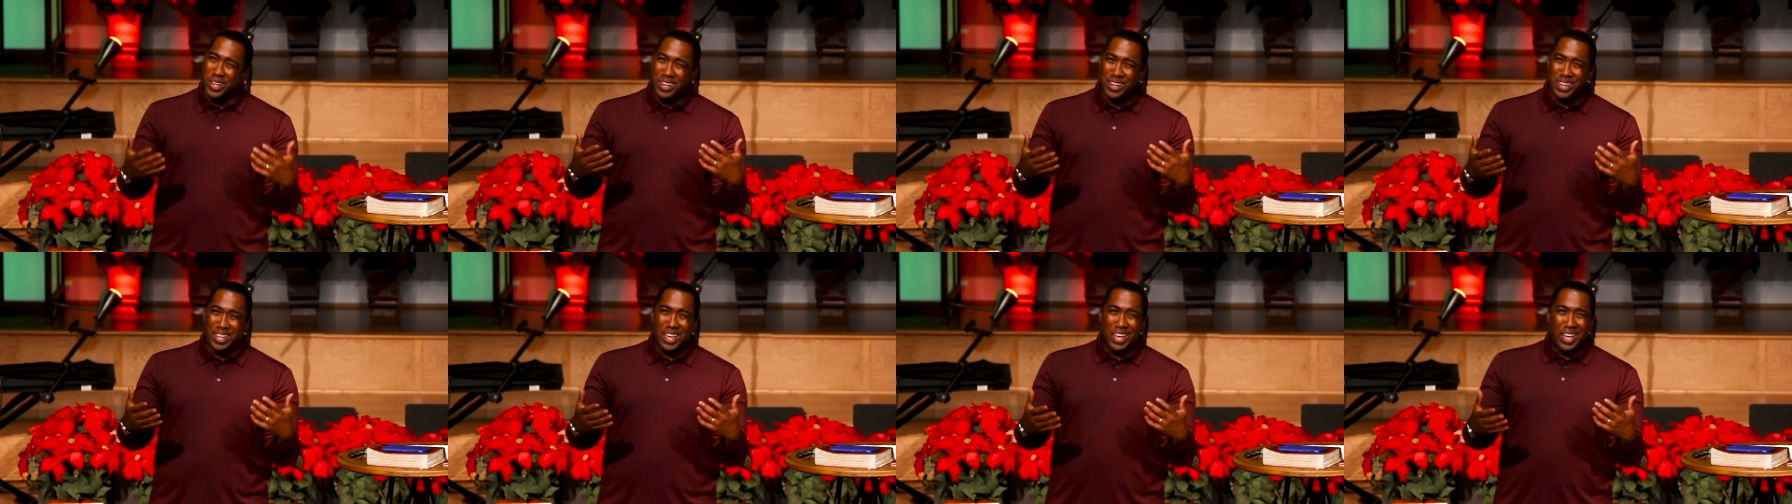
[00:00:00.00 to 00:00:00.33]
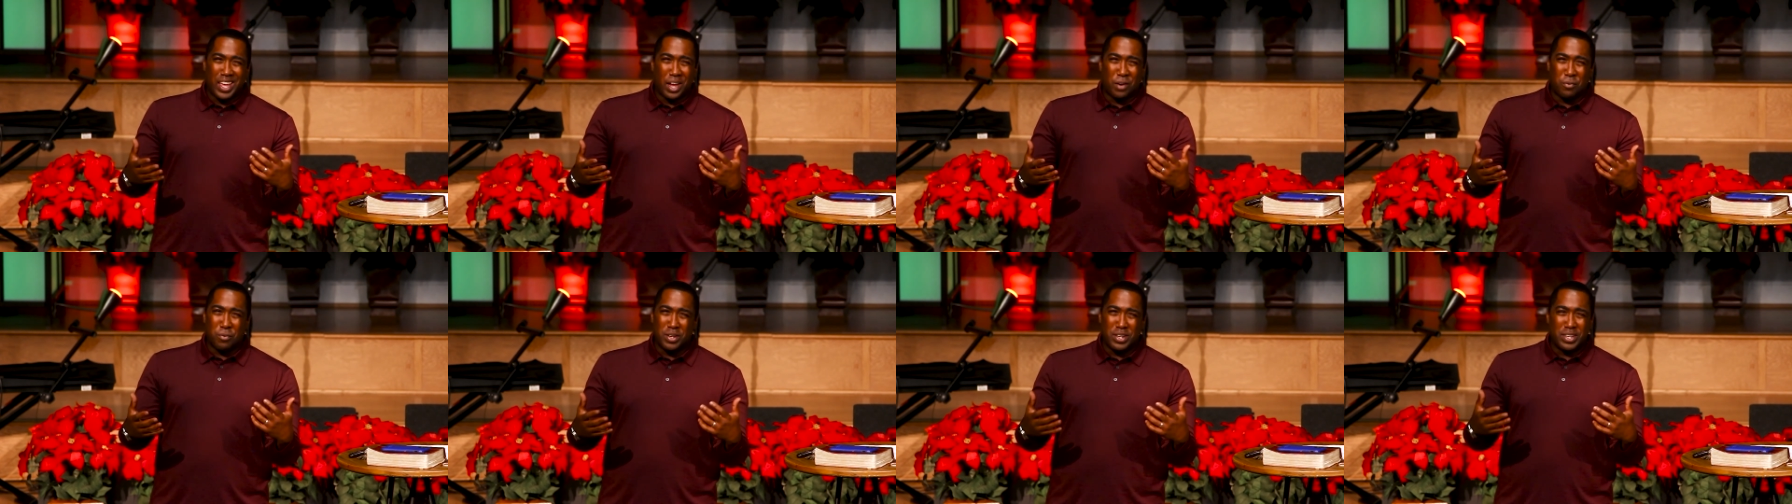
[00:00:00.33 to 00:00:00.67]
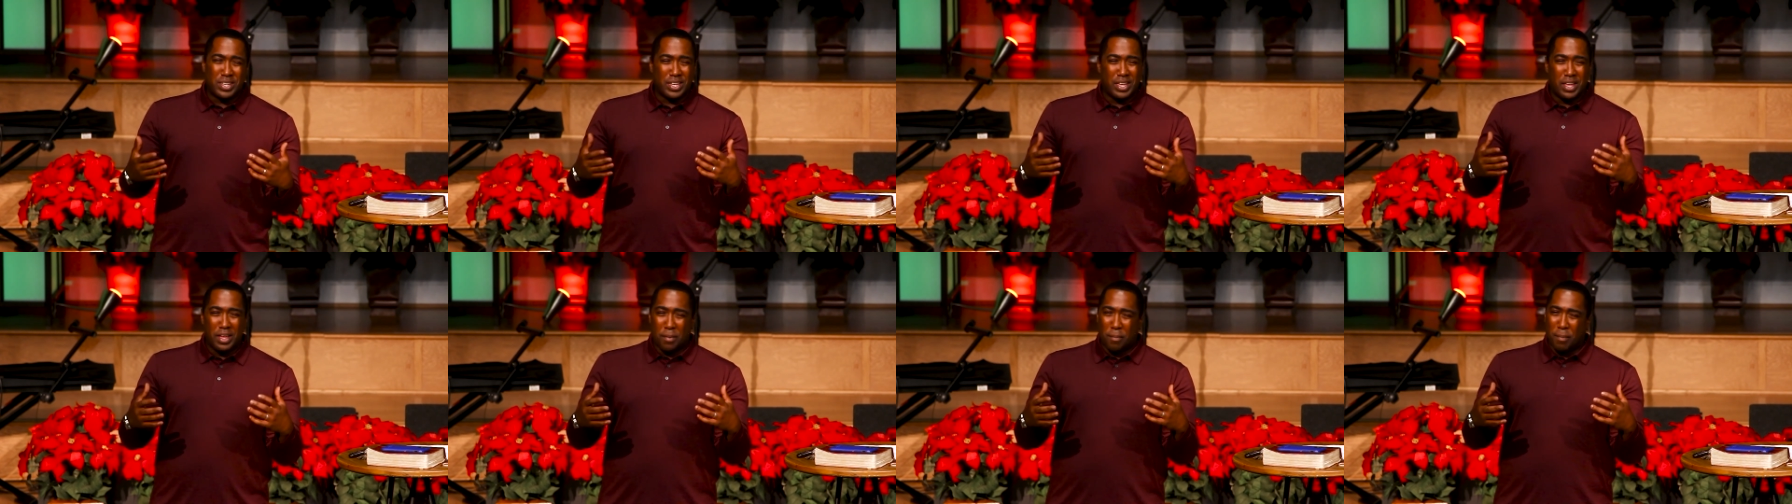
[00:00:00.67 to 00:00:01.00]
And, and
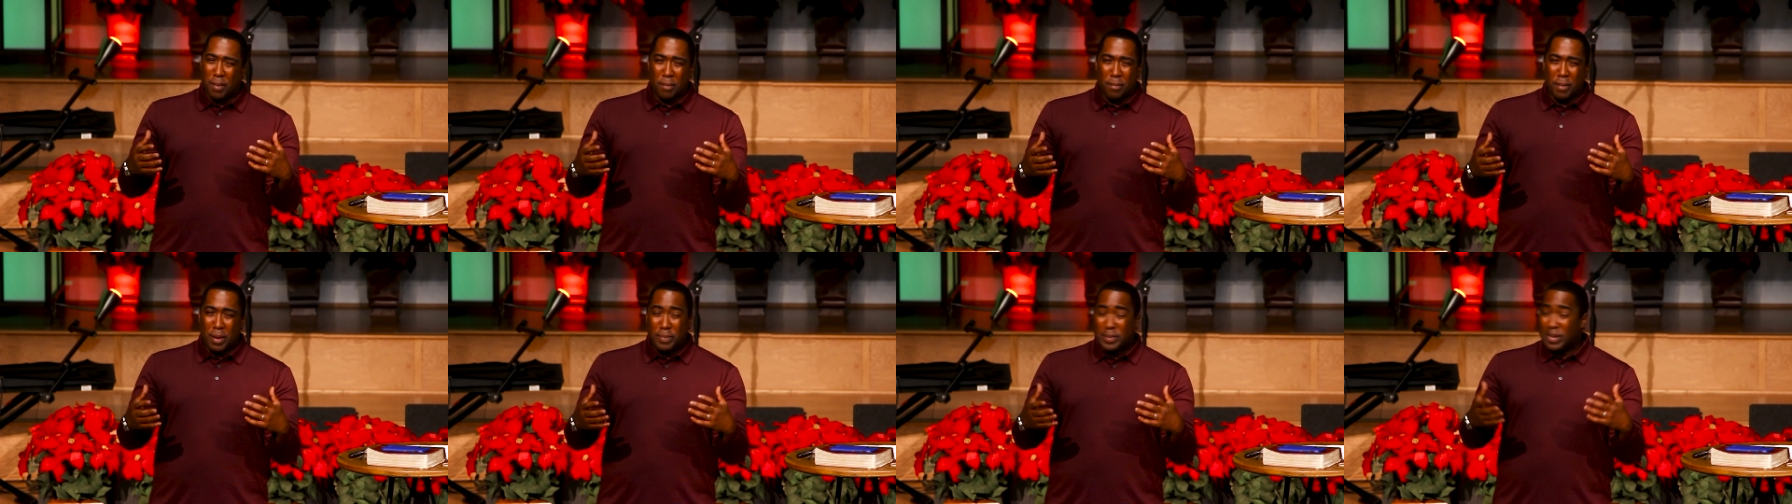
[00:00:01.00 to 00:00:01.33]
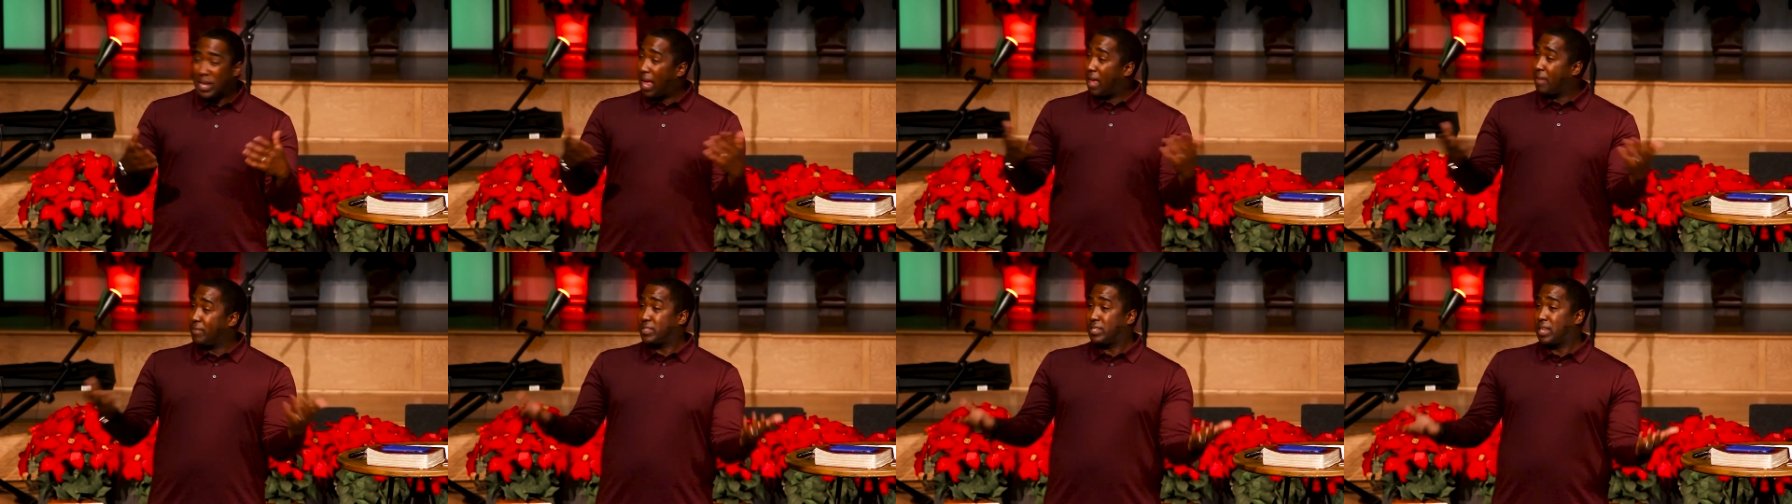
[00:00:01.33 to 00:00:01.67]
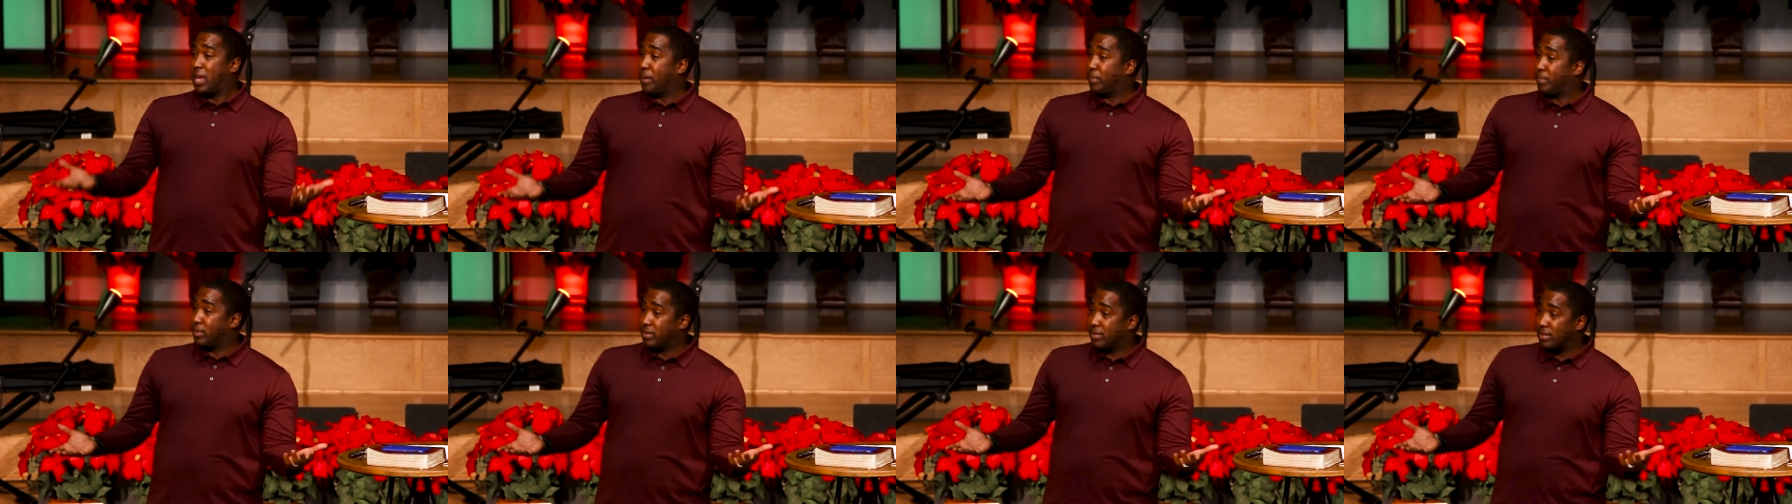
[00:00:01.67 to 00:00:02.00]
really, m- maybe life has
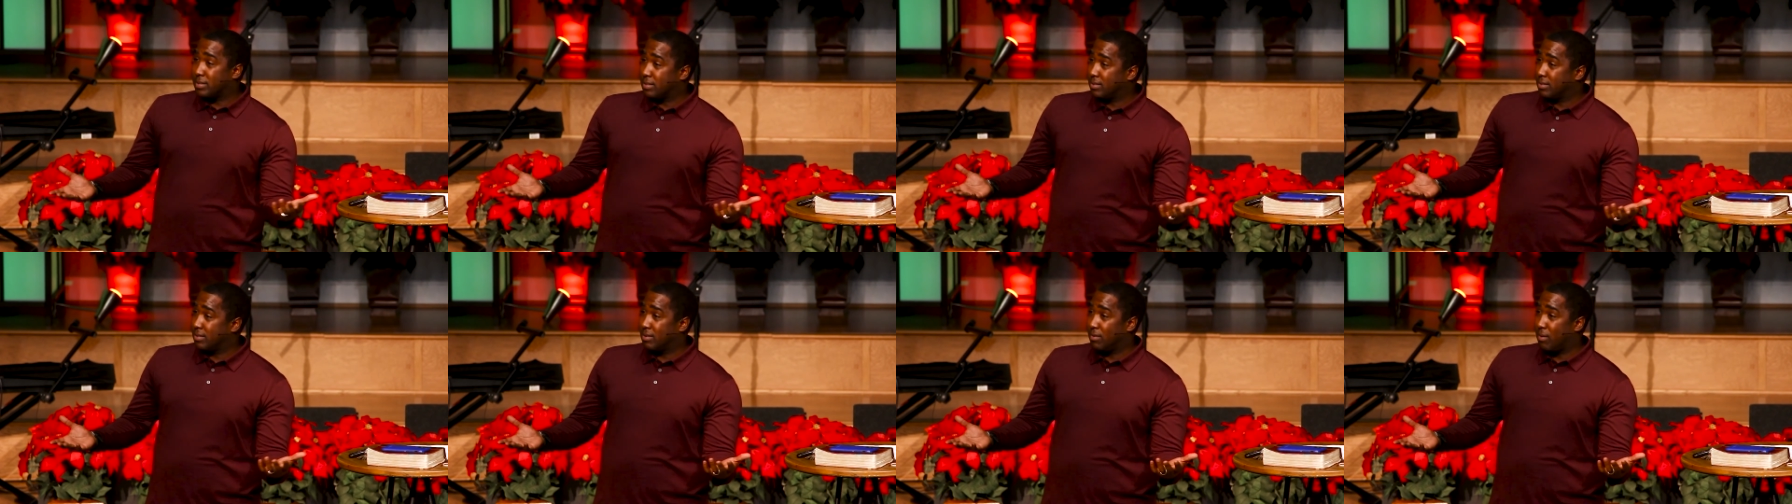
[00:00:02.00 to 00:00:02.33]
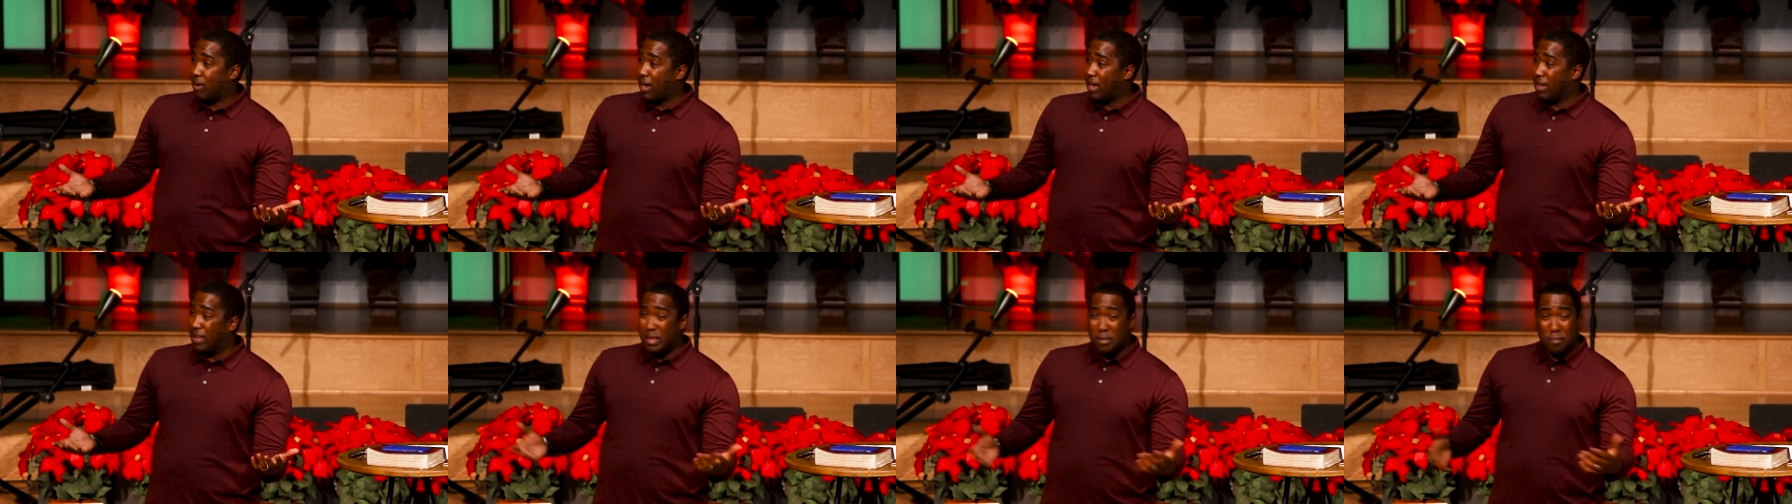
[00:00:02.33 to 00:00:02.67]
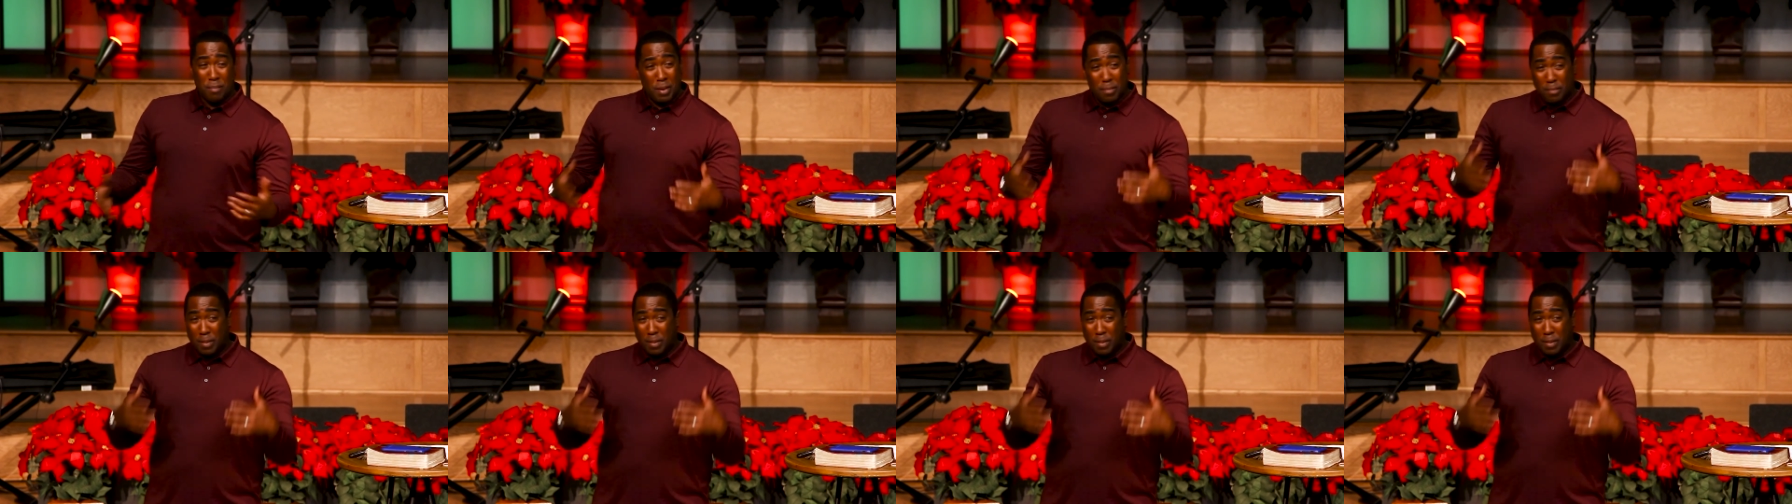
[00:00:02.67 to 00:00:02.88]
happened right?